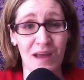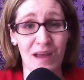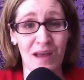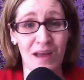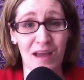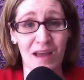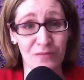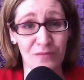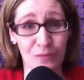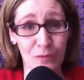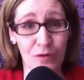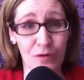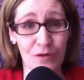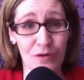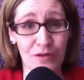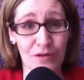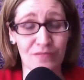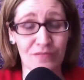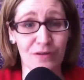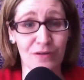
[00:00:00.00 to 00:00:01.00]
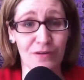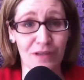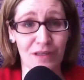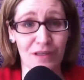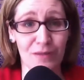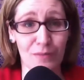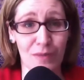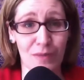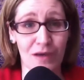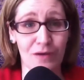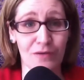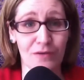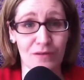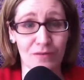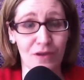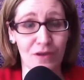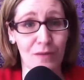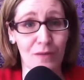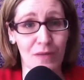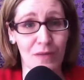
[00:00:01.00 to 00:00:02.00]
had 4 different emails and
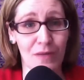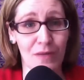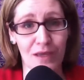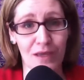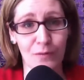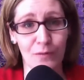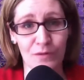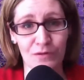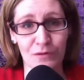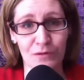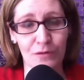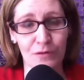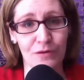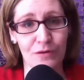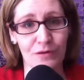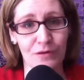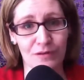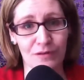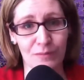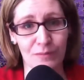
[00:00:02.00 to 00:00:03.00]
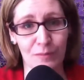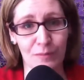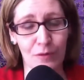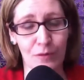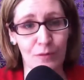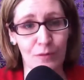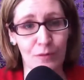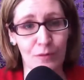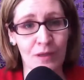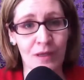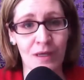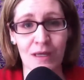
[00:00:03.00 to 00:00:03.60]
thought my head was going to explode.